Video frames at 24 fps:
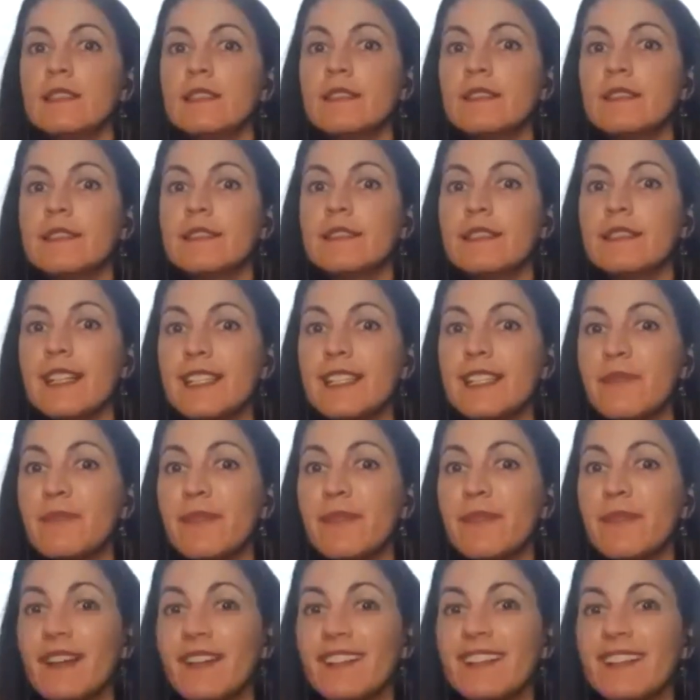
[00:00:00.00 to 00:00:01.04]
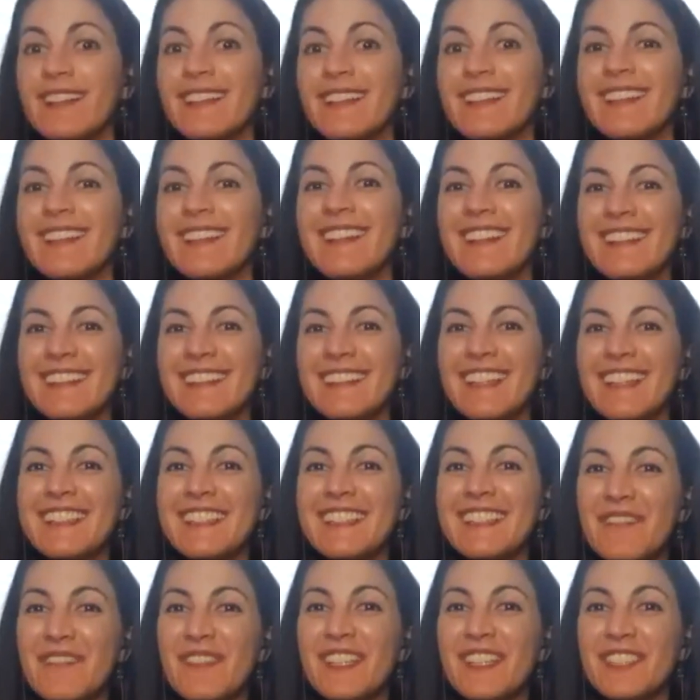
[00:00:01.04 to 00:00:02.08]
That's a very
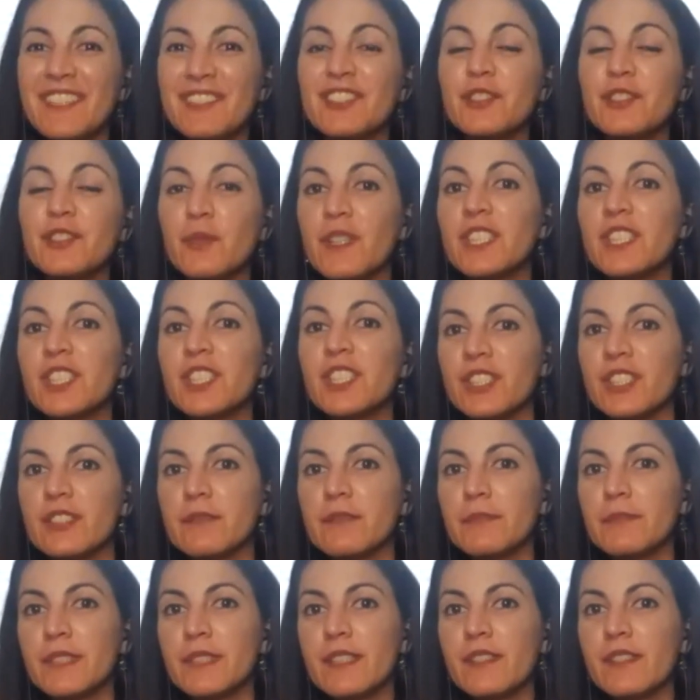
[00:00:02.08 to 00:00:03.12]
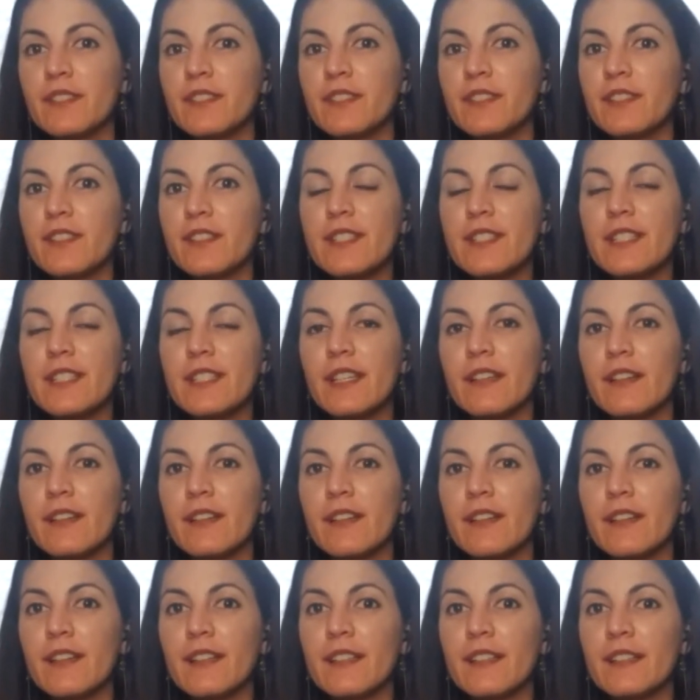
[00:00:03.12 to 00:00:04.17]
good question, because
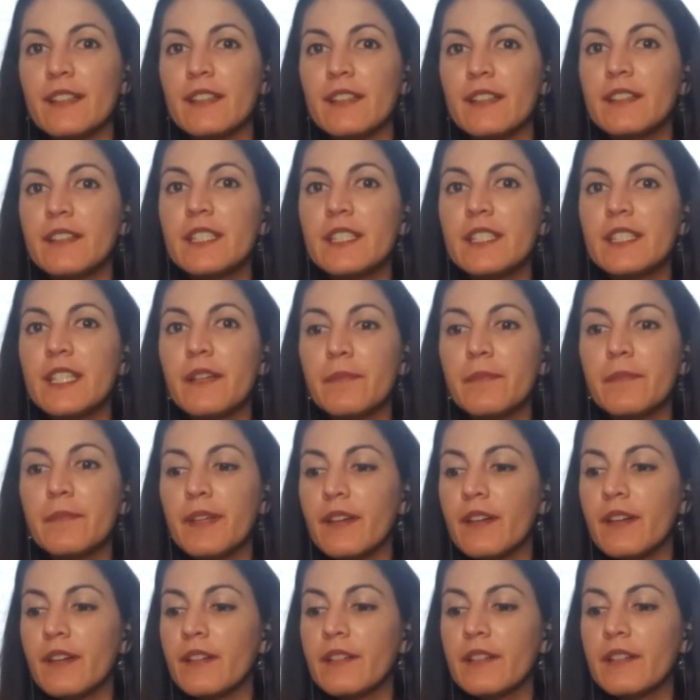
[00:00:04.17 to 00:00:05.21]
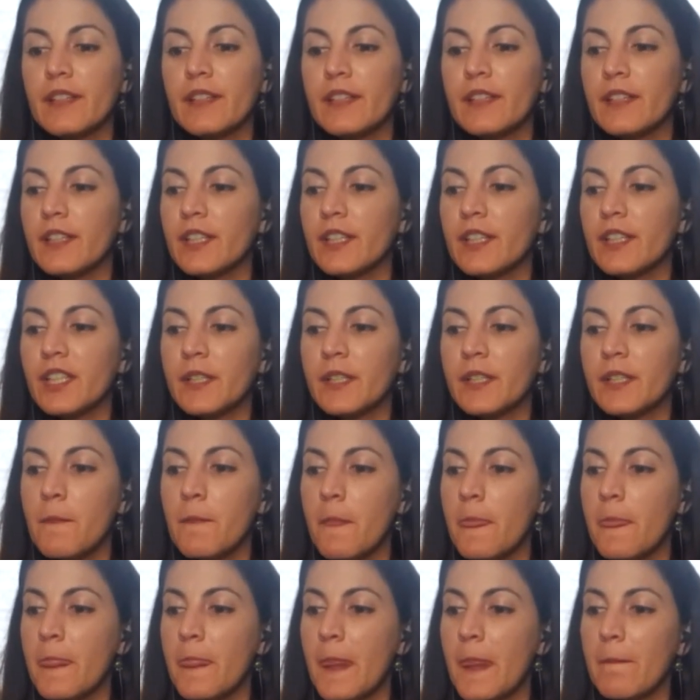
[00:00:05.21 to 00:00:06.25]
there is a very
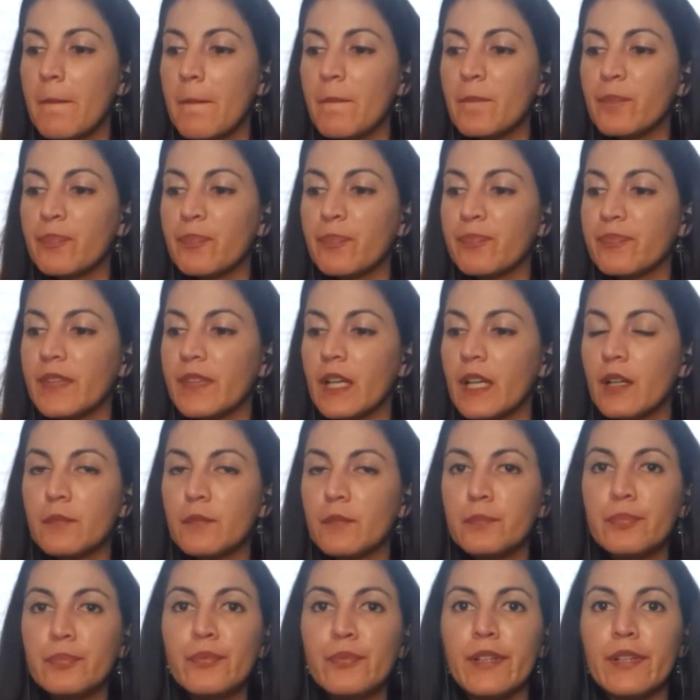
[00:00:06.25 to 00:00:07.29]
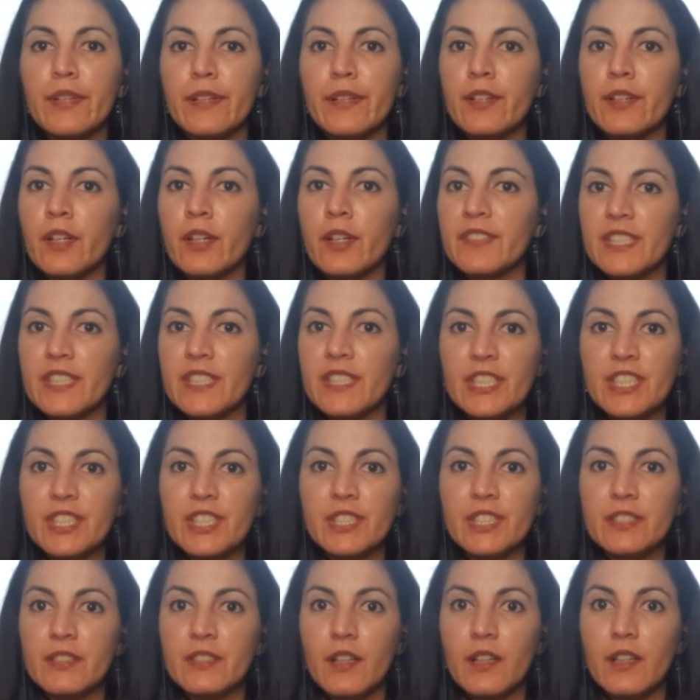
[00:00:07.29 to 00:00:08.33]
poor
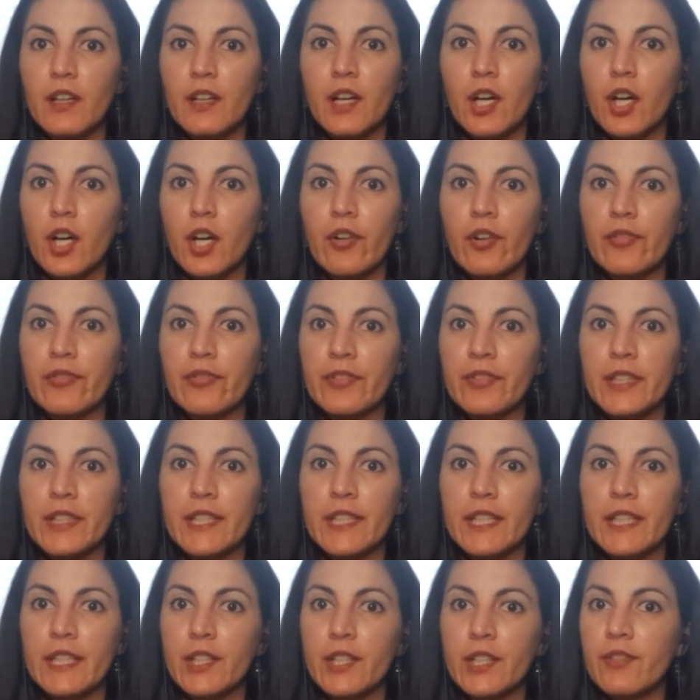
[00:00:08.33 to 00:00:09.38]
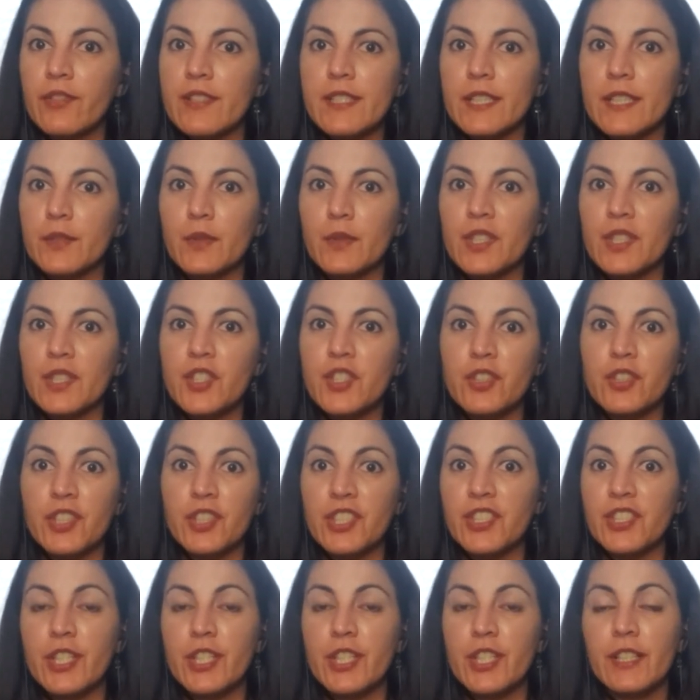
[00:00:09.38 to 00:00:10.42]
coverage of the Cuban situation
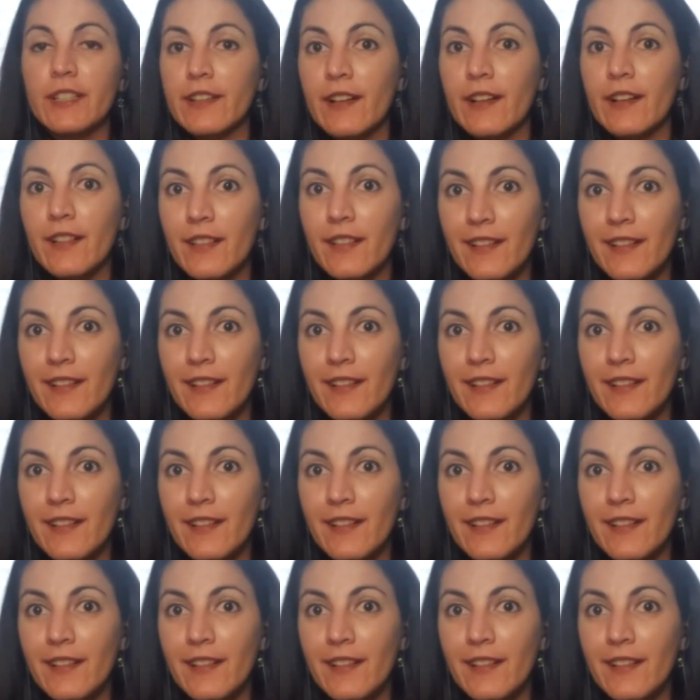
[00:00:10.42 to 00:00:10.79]
in general,